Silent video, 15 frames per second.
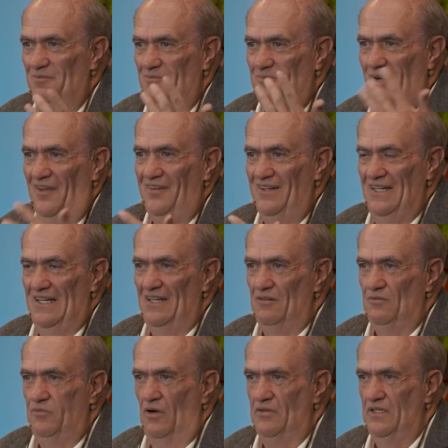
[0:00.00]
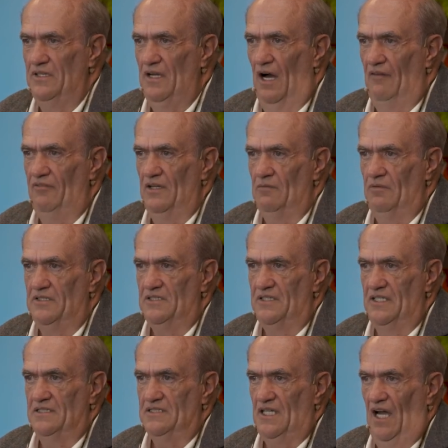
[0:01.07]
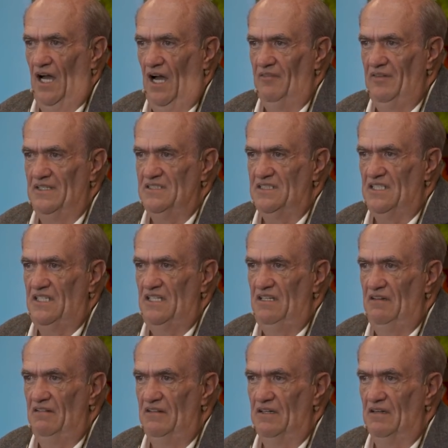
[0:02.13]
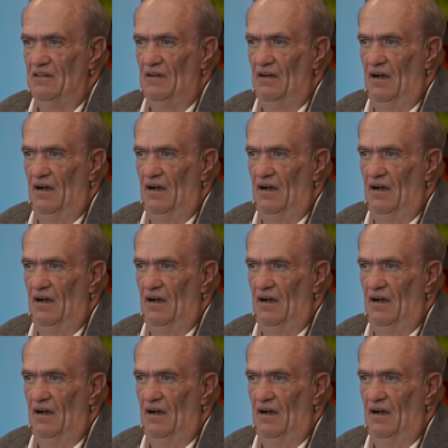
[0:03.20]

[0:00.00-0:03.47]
brother wrote a novel in which the entire interior